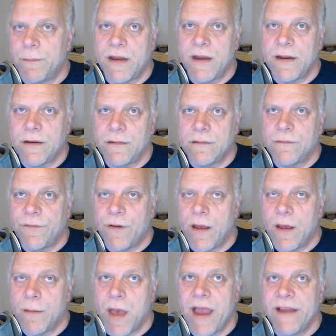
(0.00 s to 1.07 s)
that I'm getting
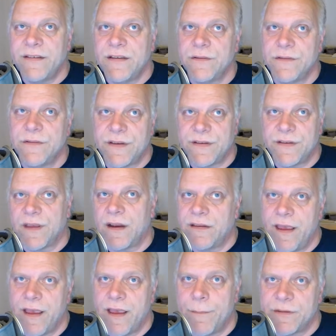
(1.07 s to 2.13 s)
from iTunes isn't
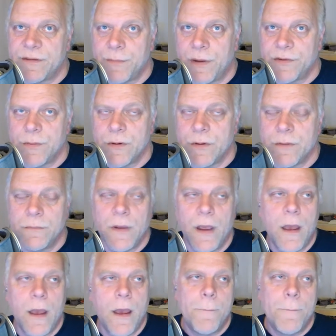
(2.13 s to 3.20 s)
going to take up as much room